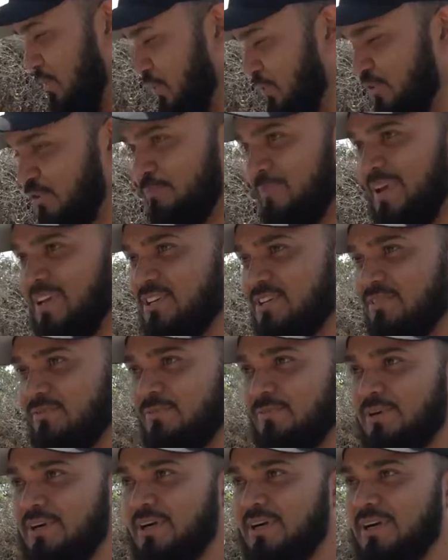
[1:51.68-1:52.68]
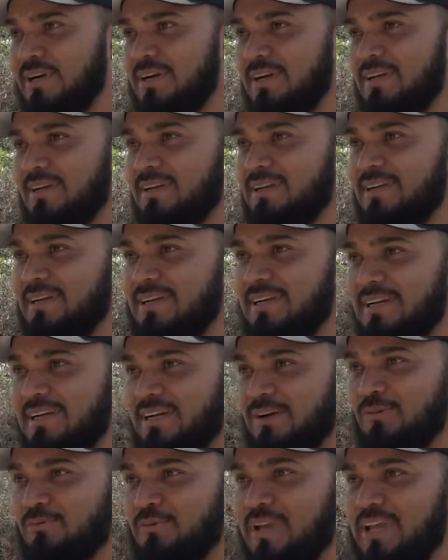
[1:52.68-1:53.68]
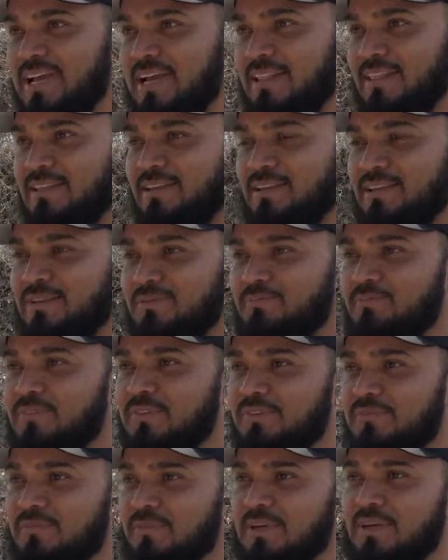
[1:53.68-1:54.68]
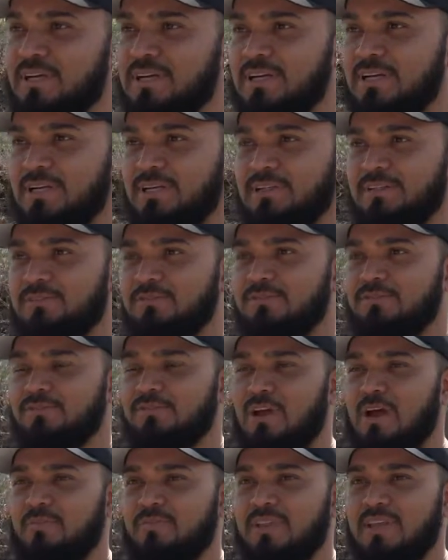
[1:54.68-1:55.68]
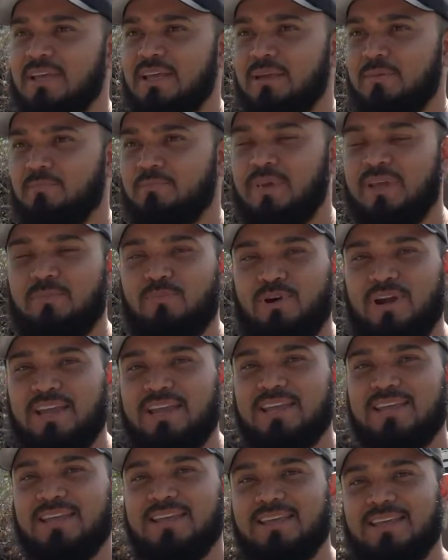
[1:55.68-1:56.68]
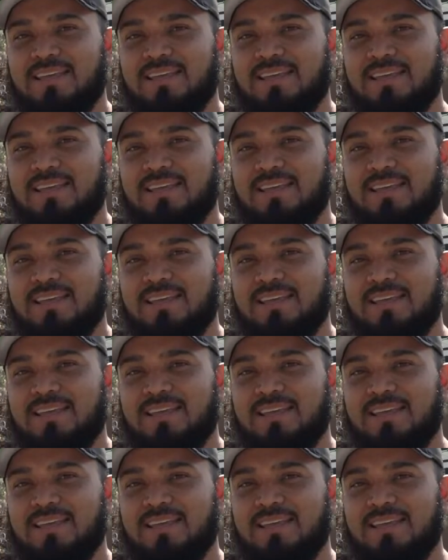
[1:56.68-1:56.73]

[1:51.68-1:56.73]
Suspension work. We got the stop deck big brake kit.